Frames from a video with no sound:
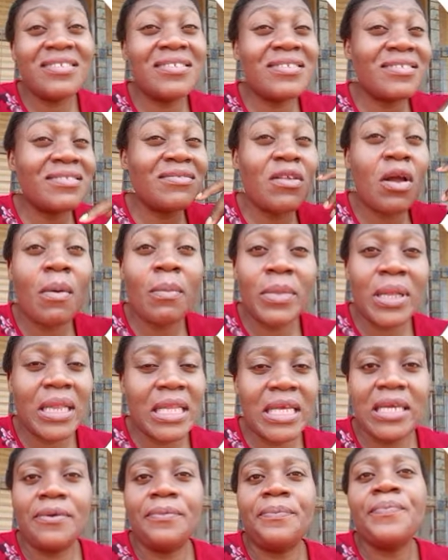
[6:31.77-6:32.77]

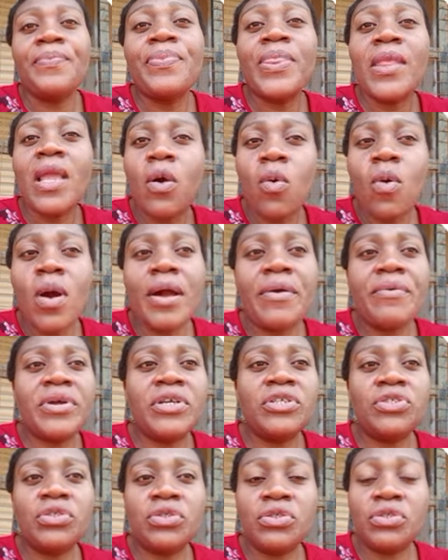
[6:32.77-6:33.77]
normally
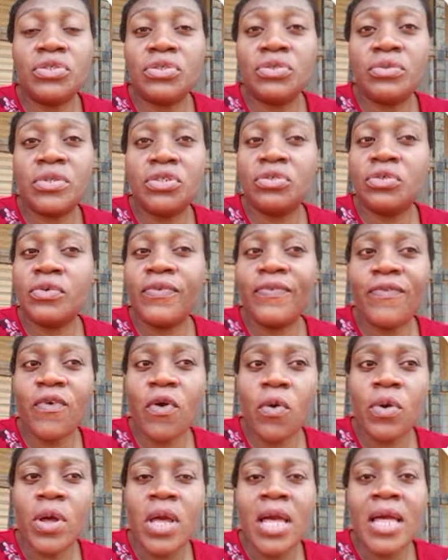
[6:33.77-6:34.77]

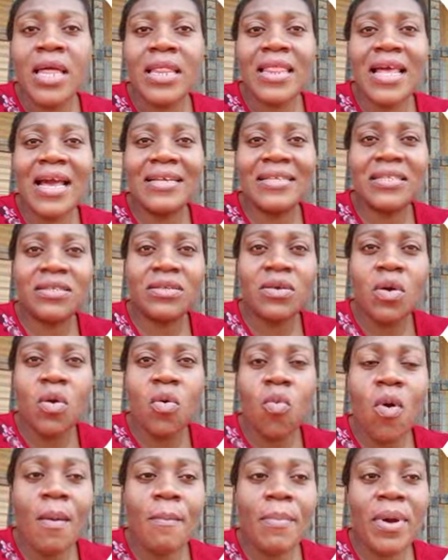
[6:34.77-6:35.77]
1:2:4. That is
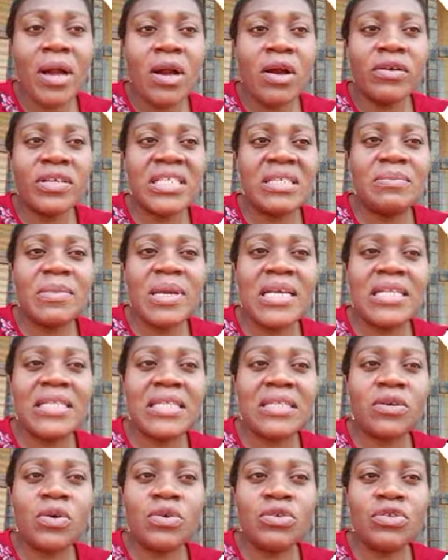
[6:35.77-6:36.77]
1 bag of
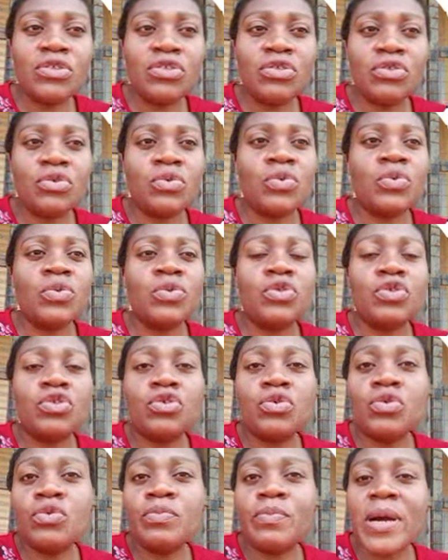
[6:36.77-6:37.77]
cement goes to
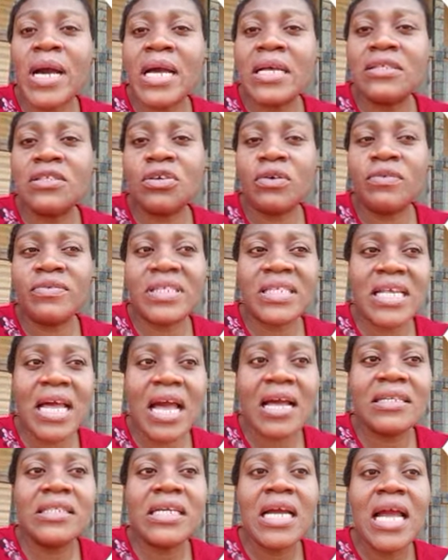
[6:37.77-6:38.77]
2 pounds of
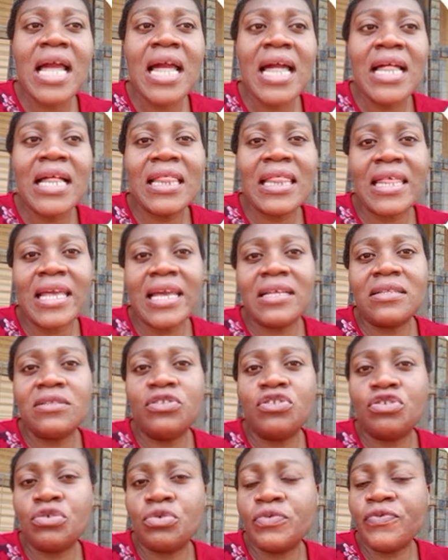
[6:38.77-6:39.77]
sand, then
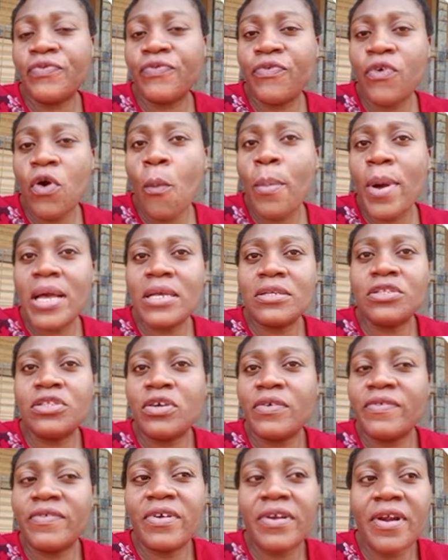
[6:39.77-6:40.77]
to 4 pounds
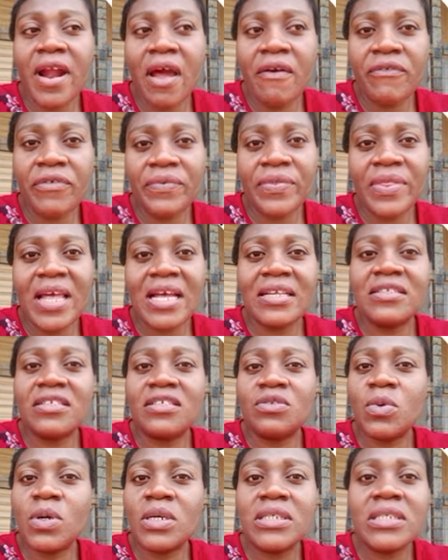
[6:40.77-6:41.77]
of gravel. That
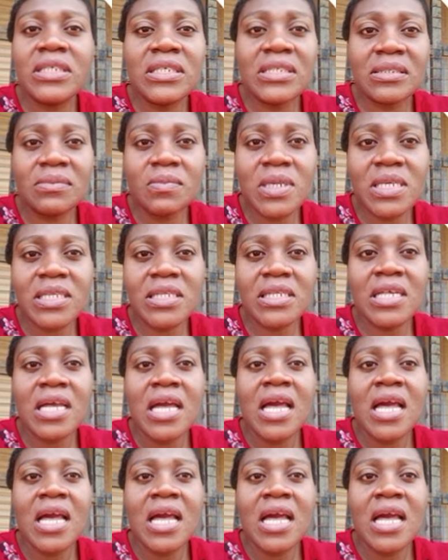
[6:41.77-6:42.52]
is what it means.